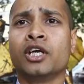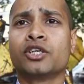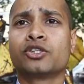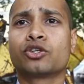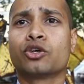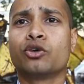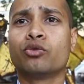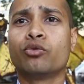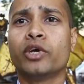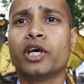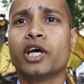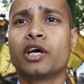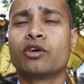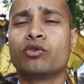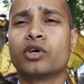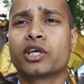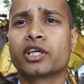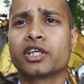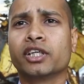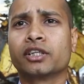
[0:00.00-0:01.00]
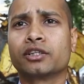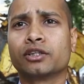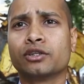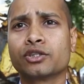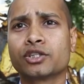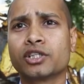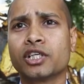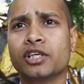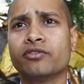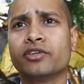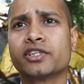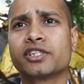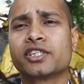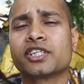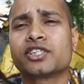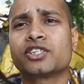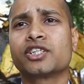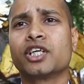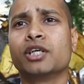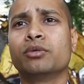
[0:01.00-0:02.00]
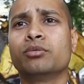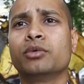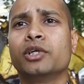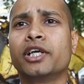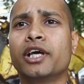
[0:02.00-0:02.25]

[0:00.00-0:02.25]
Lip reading: So we are working closely with sustainable